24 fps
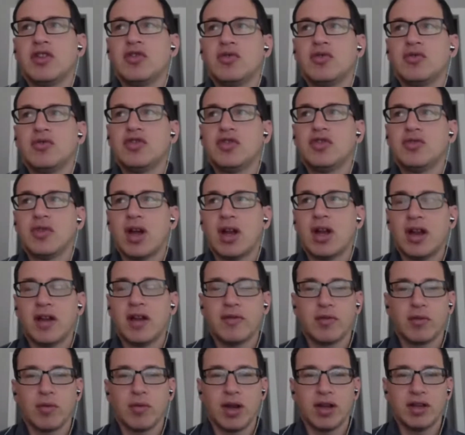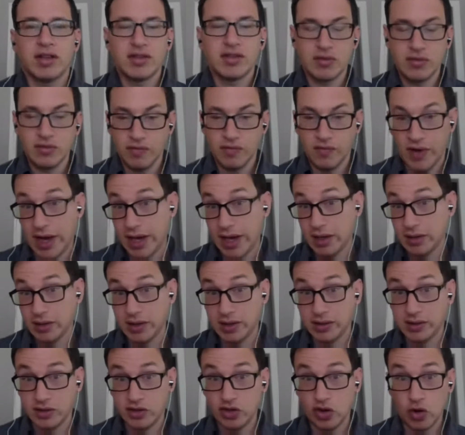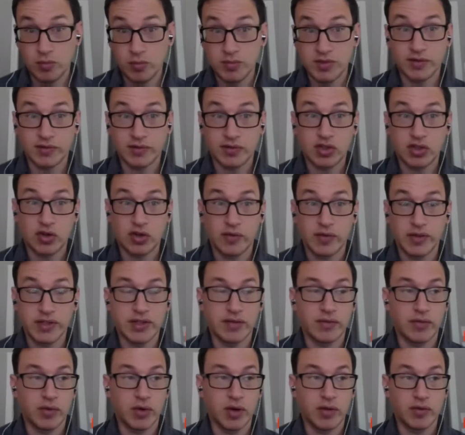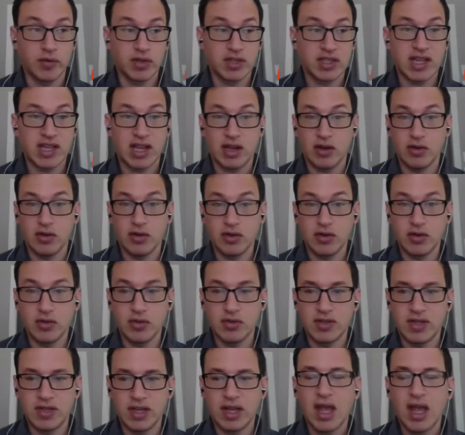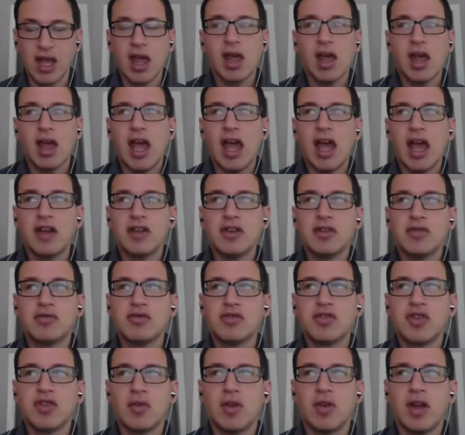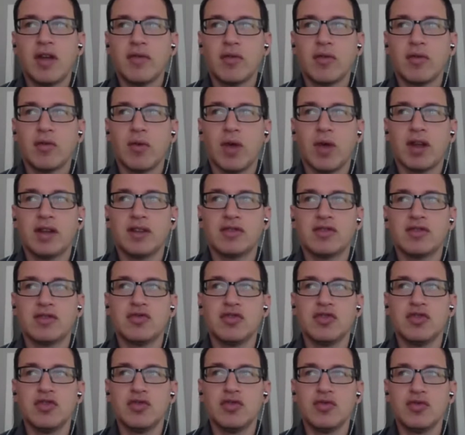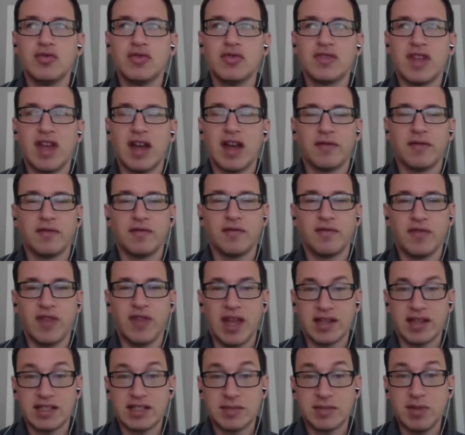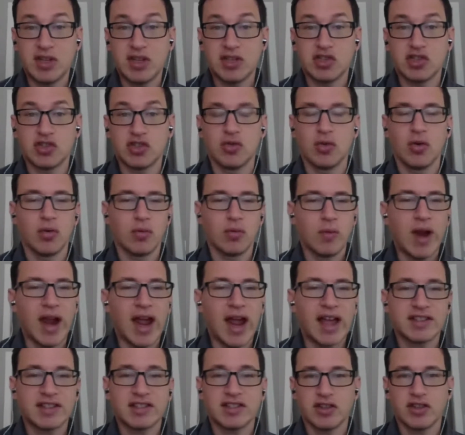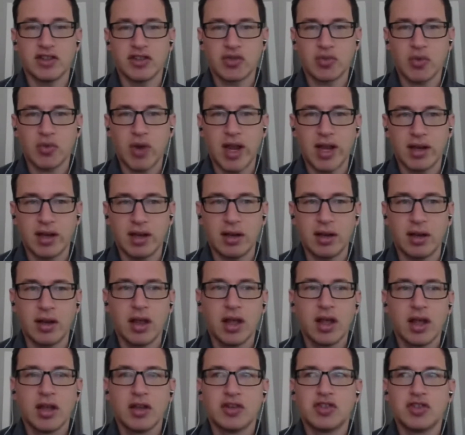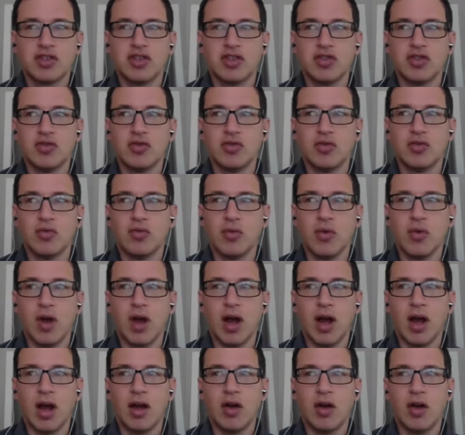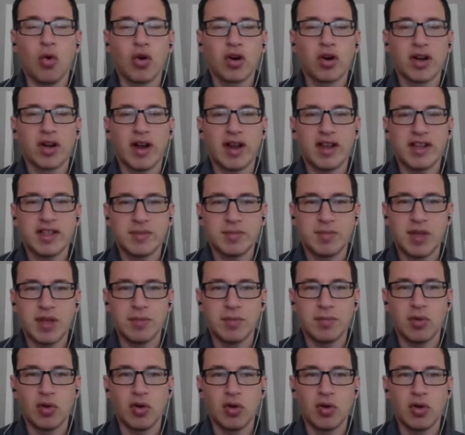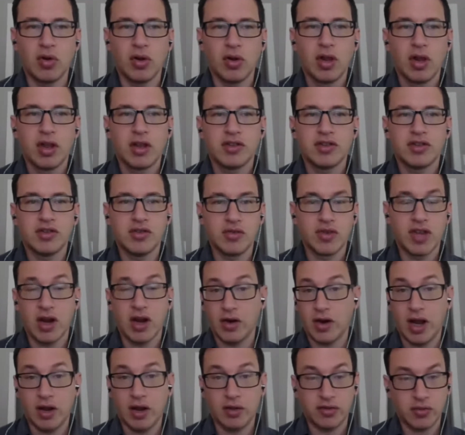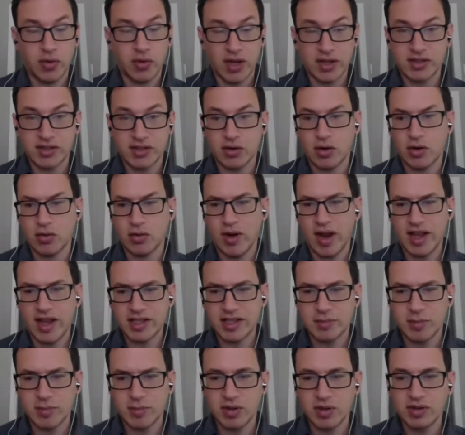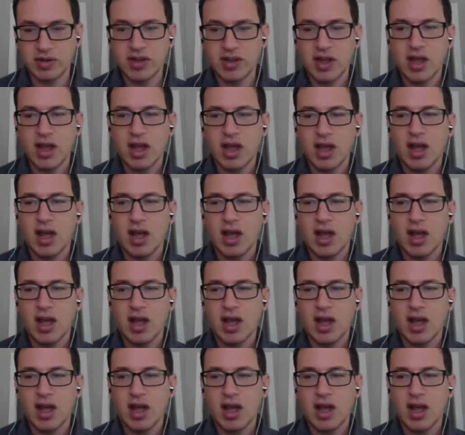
you do not have a right to violate the terms of service of whatever site you're using, and you don't have a right to use that speech to harass, to threaten, to organize people to carry out threats or harassment.